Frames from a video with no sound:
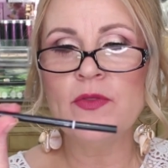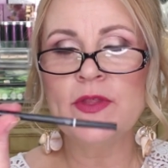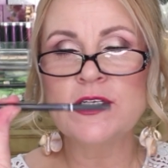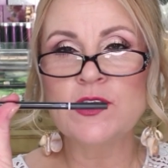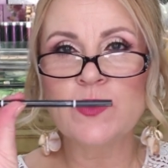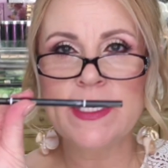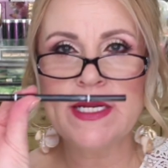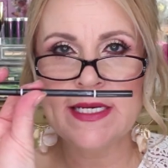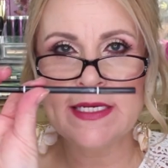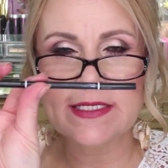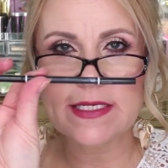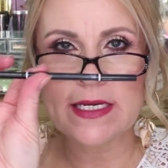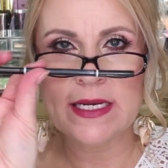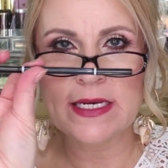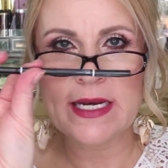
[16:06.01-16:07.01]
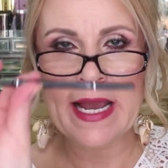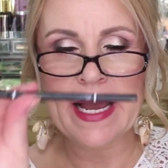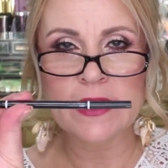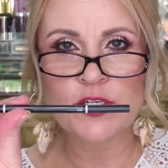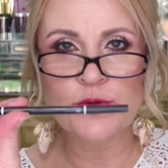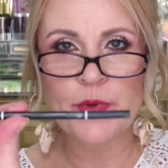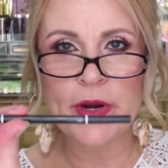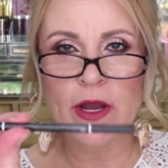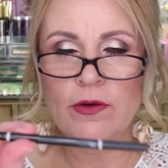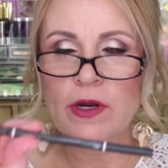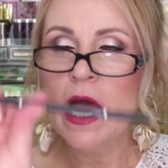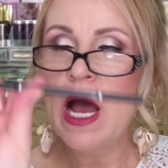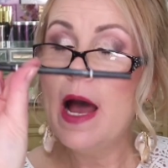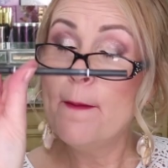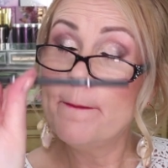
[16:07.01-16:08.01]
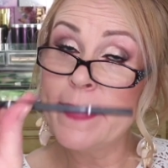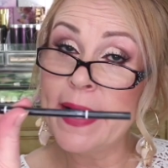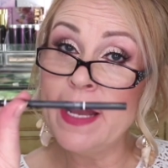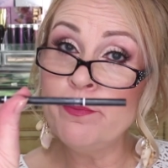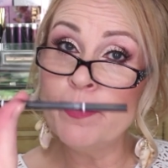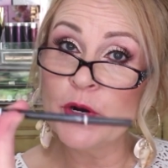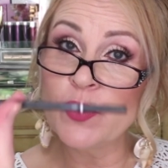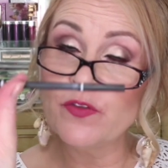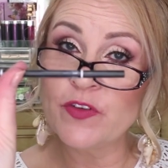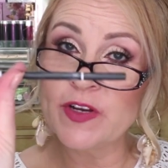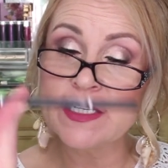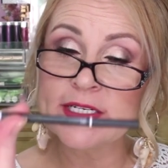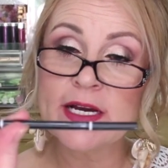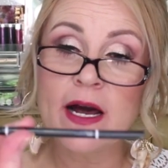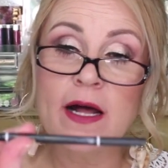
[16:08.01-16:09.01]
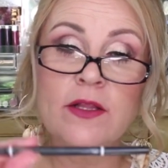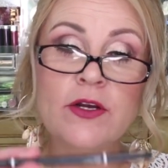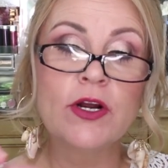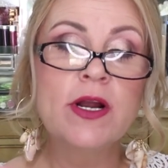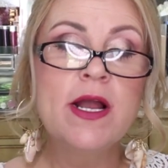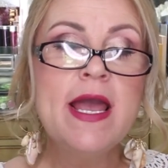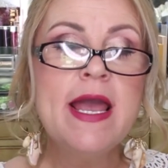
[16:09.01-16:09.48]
This one is in Ash Brown, my perfect color.